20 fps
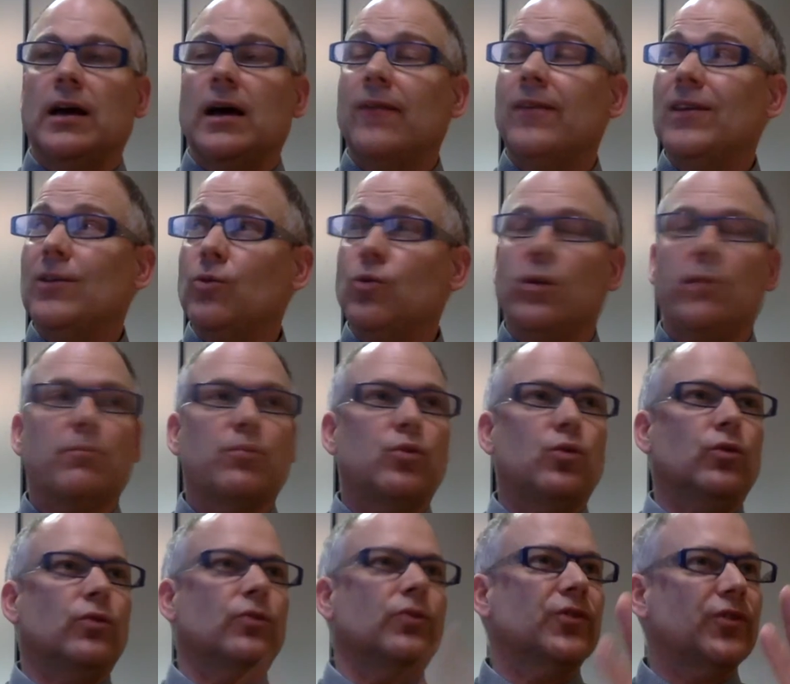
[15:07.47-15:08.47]
and the
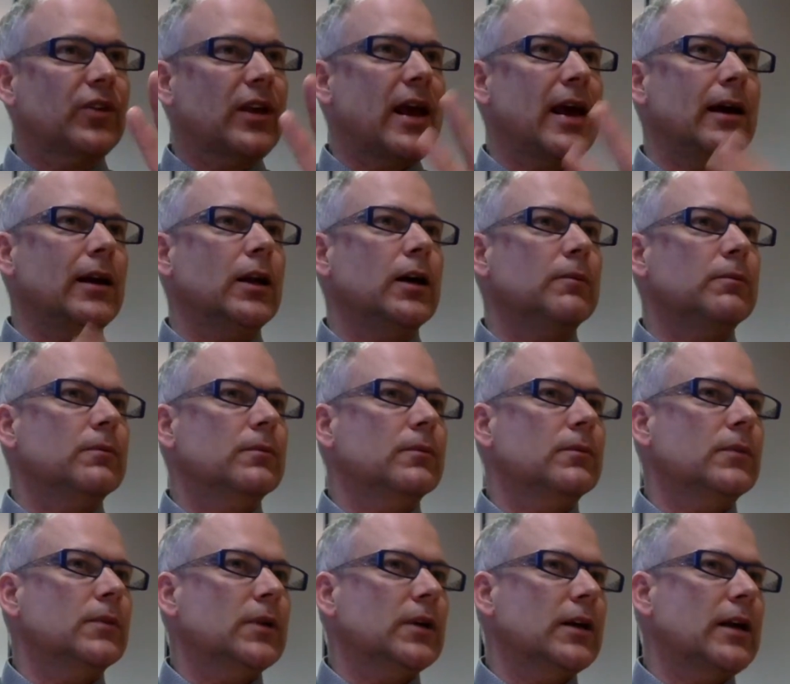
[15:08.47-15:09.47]
all-important scale-up
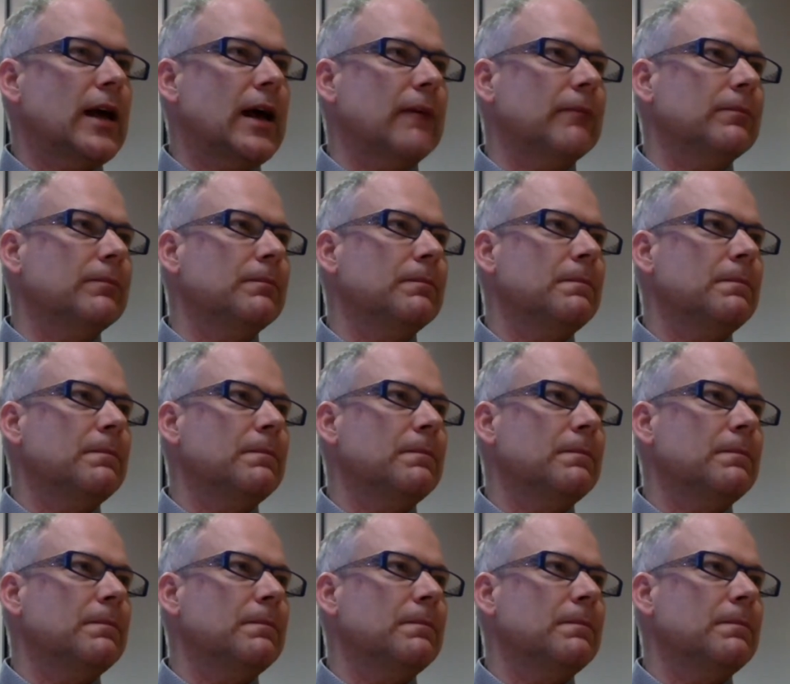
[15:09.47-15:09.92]
can happen.